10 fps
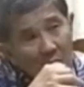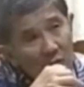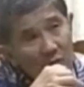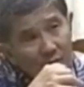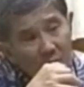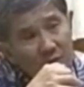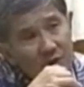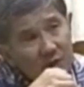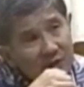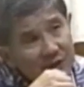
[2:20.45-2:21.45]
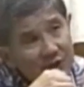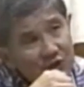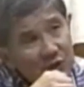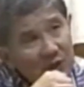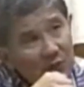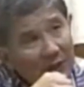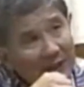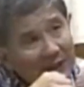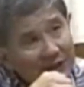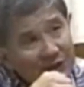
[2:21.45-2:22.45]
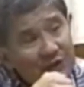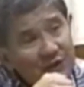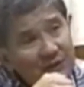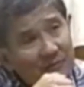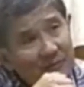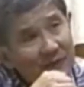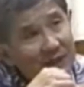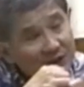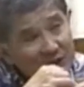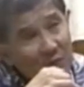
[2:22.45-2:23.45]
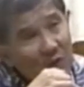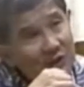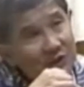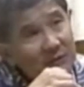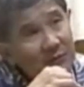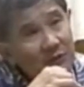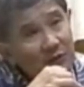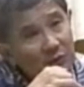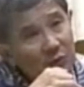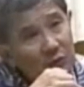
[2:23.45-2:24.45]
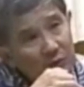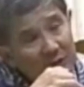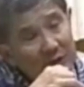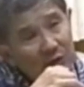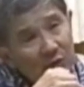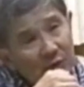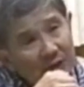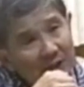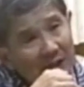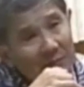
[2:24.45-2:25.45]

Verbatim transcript: You folks are essentially running a system somewhat similar to DOE